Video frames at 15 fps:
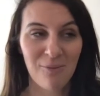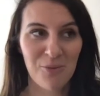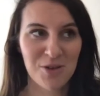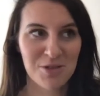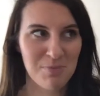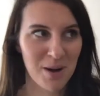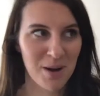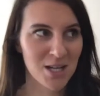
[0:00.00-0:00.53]

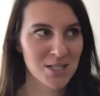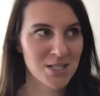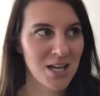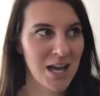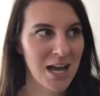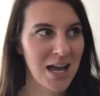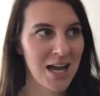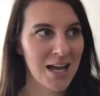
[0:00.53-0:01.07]
with Bud,
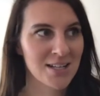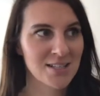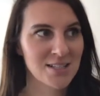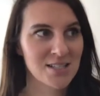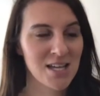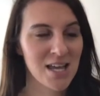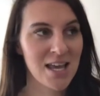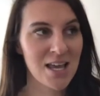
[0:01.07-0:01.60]
and
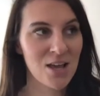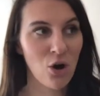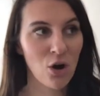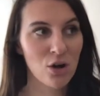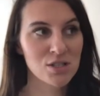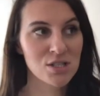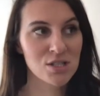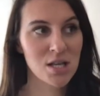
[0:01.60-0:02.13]
he
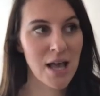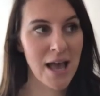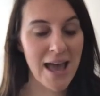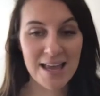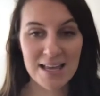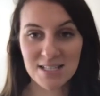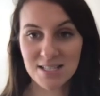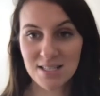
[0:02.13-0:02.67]
got
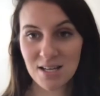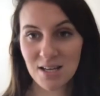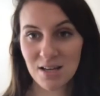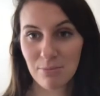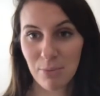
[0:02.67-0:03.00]
8